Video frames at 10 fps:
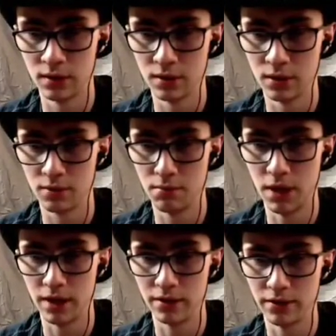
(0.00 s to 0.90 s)

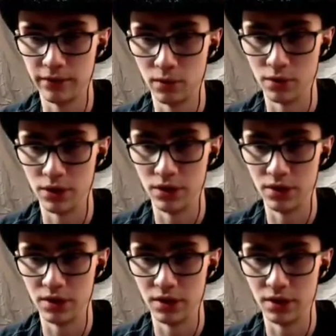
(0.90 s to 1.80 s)
Combines his forces
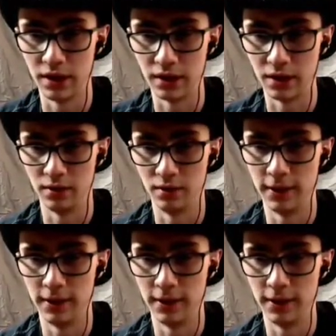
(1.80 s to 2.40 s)
so that I can...